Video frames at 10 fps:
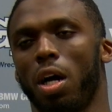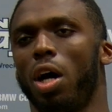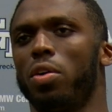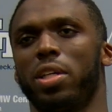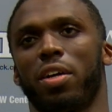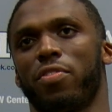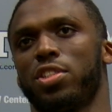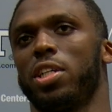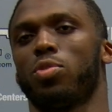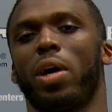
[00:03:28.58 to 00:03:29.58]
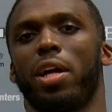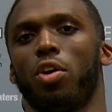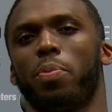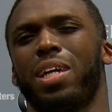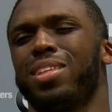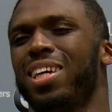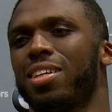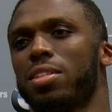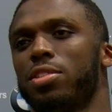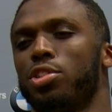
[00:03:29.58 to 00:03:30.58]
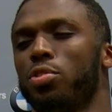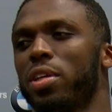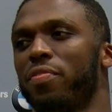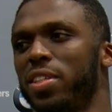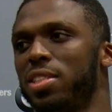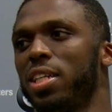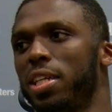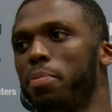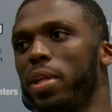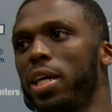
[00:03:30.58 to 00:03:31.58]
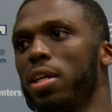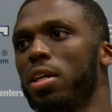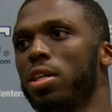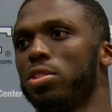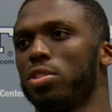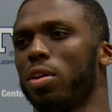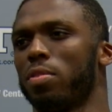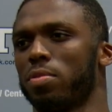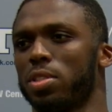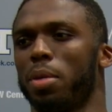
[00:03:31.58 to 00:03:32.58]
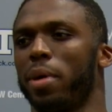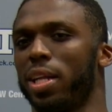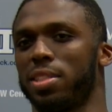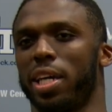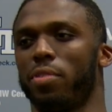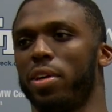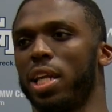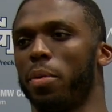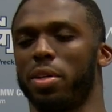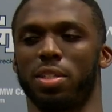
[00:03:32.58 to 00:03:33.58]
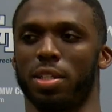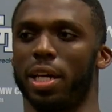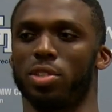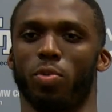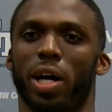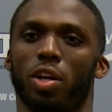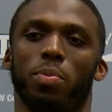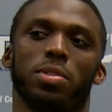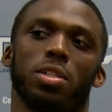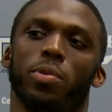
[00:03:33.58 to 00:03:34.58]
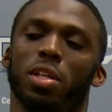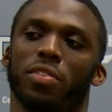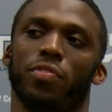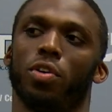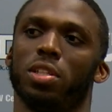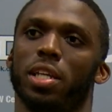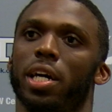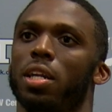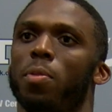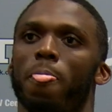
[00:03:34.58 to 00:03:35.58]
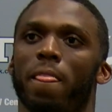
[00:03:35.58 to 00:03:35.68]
Oh, yeah, for sure. It's wide open. I think Duke and VT did play, so Somebody's ahead right now. But other than that, it's wide open. So we're looking forward to that.